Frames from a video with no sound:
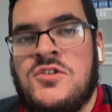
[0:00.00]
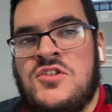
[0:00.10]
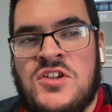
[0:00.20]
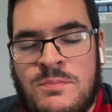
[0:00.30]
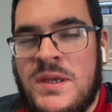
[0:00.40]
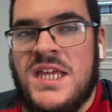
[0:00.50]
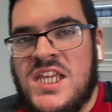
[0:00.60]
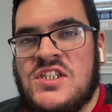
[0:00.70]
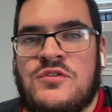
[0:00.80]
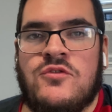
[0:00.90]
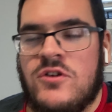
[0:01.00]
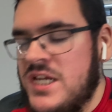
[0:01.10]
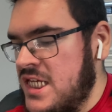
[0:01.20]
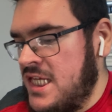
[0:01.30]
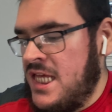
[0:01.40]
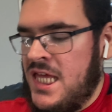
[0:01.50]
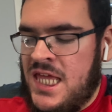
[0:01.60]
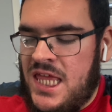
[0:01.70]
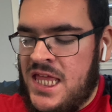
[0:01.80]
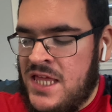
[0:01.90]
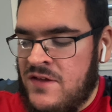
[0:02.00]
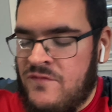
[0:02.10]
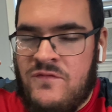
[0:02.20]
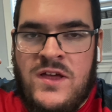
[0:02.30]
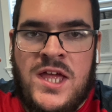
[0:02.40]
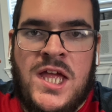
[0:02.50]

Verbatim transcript: Shipping is free if